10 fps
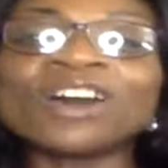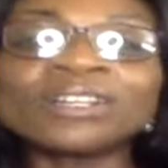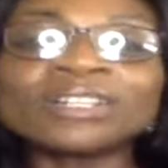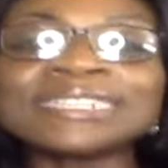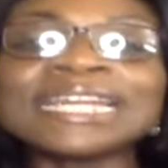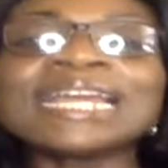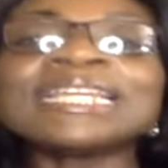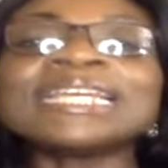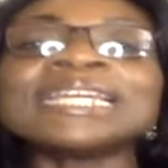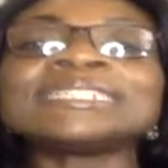
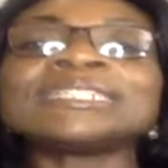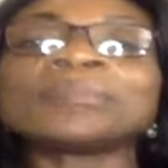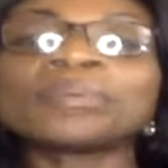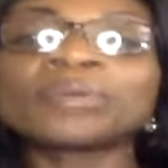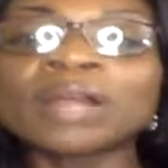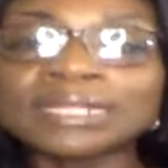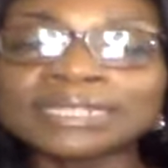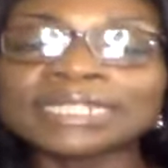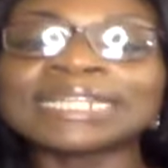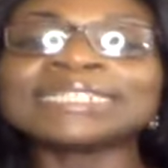Understanding is a
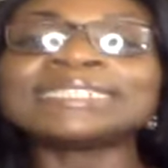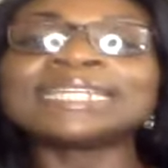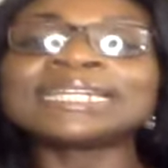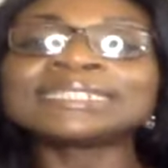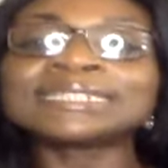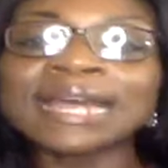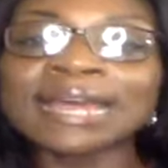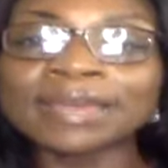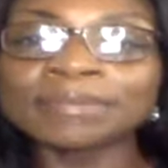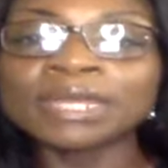process. It takes
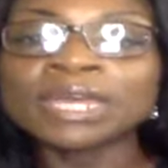time.